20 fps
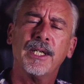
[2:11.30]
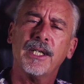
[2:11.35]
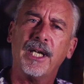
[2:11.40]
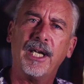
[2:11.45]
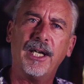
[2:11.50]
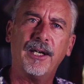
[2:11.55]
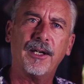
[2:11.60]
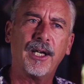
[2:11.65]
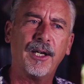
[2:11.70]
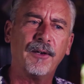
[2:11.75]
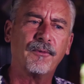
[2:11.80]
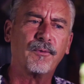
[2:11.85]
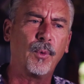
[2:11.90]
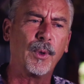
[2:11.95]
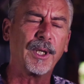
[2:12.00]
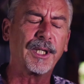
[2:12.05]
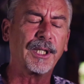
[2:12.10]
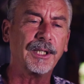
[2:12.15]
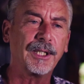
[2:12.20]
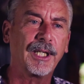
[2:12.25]
If we
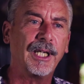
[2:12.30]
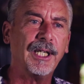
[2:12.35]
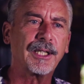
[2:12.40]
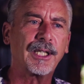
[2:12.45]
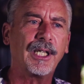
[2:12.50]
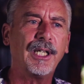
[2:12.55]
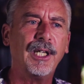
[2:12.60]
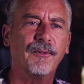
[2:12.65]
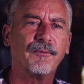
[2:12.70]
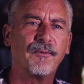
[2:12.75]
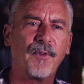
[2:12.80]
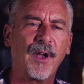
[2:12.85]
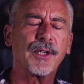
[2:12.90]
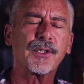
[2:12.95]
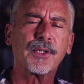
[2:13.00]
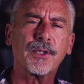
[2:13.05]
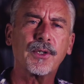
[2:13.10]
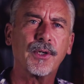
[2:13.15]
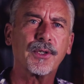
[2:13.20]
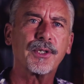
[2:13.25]
can get the
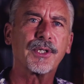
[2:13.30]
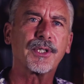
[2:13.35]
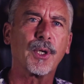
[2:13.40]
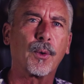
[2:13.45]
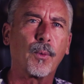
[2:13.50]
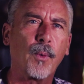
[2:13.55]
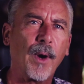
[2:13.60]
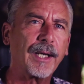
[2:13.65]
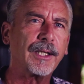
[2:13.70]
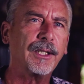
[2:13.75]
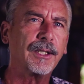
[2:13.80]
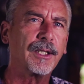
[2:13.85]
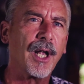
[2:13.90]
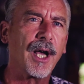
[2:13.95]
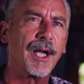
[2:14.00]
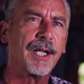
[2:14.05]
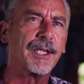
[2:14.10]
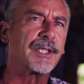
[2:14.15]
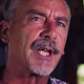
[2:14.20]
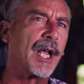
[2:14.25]
investors to
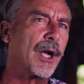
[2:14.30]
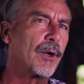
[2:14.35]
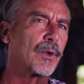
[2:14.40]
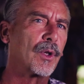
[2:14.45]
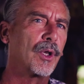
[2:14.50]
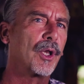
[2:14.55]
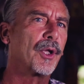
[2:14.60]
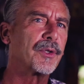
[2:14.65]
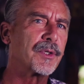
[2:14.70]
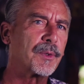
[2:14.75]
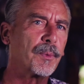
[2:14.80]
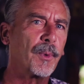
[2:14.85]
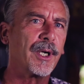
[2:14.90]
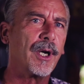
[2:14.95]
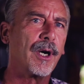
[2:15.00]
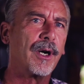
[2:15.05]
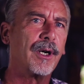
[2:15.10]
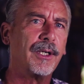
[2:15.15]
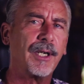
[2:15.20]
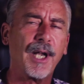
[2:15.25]
recognize how close we
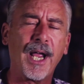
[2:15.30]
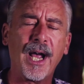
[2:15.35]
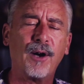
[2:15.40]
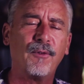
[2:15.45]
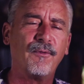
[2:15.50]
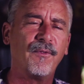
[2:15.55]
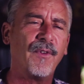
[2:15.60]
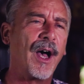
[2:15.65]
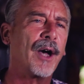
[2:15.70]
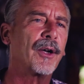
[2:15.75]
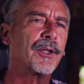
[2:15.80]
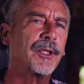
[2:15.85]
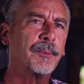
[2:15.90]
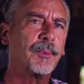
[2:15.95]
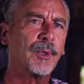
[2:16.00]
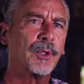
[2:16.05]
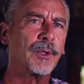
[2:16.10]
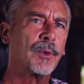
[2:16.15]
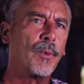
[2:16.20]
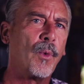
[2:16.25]
are and how
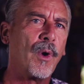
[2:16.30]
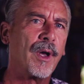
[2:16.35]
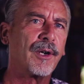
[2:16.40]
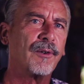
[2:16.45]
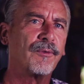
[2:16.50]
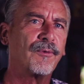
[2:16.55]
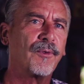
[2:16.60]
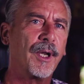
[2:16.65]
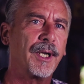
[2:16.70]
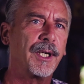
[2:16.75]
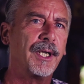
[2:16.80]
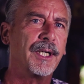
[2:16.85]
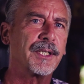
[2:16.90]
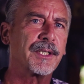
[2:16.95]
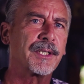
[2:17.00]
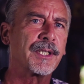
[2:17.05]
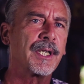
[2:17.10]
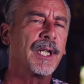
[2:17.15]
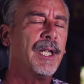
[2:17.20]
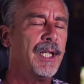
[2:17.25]
valuable the waterfront
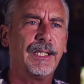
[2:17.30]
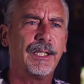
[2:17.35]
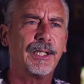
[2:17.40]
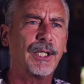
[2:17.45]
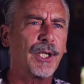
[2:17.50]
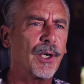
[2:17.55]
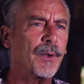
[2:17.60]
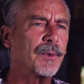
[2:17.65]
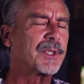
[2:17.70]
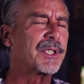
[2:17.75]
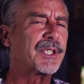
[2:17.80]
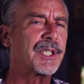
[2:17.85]
is, you don't